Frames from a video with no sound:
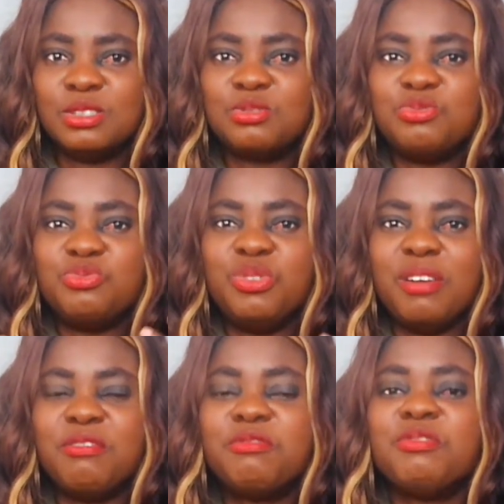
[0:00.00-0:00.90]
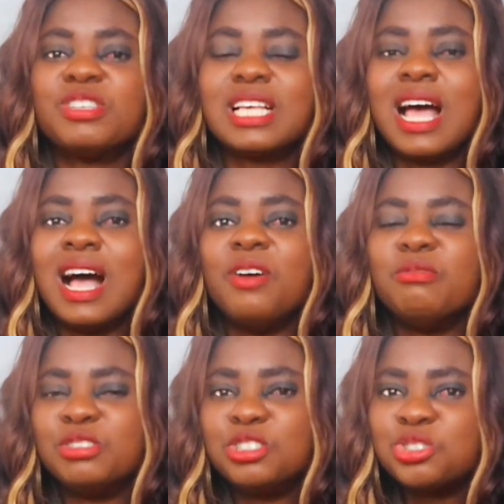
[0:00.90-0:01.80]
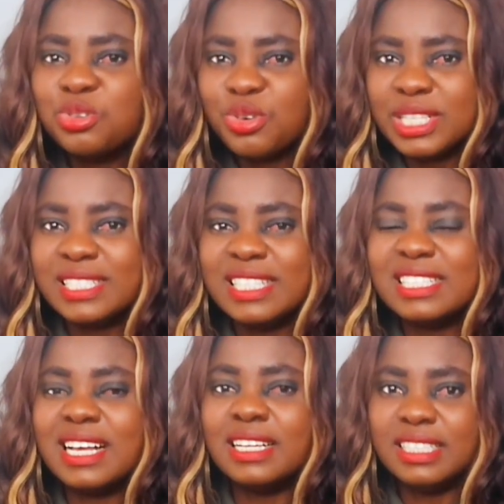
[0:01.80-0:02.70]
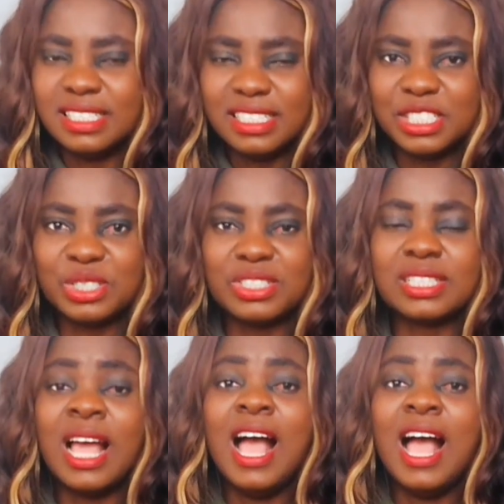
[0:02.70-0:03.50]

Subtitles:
to reinforce her own choices and decisions